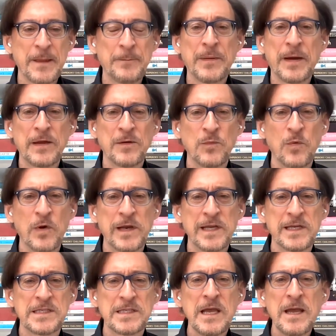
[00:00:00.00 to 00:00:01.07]
but what
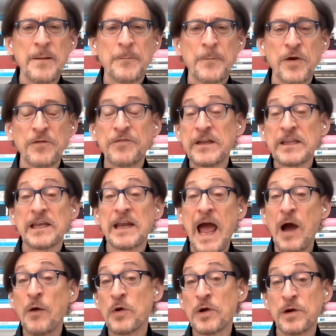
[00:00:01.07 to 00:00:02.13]
is perfect in
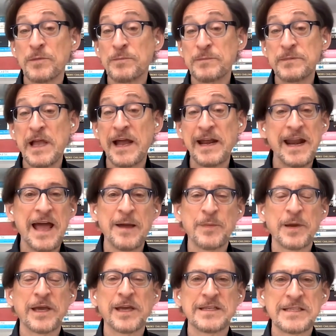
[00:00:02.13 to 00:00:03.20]
our
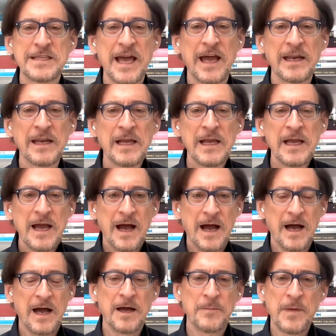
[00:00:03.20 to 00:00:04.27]
dynamic is that
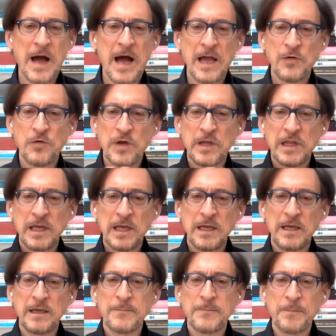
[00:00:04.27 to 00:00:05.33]
um, I
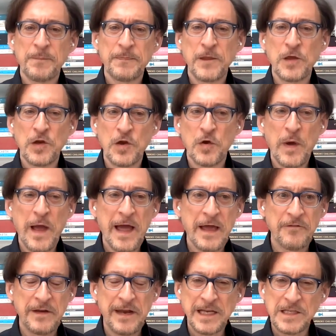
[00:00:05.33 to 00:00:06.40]
really, you know, have
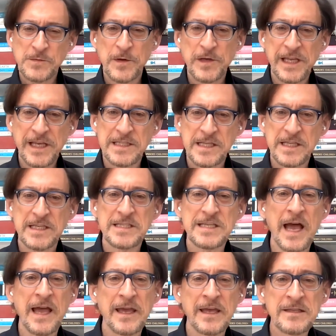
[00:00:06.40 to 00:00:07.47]
an expertise in the
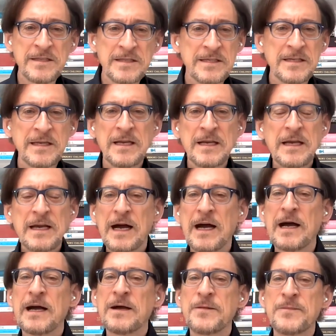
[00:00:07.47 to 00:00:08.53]
science
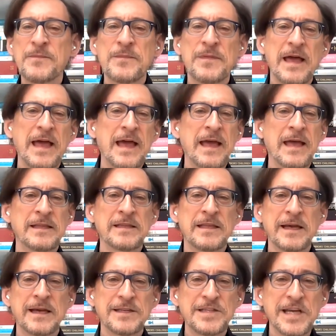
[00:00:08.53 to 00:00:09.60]
um, and
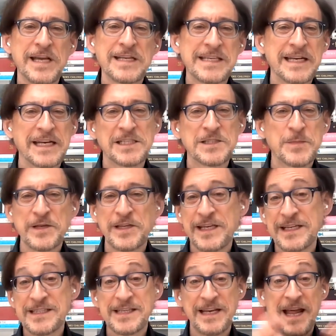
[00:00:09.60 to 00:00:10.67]
uh, she has an
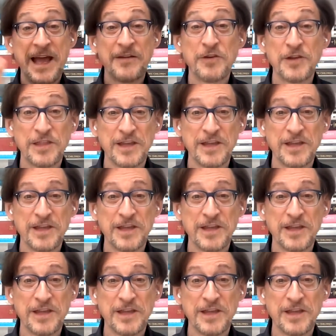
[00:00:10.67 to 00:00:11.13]
expertise in everything.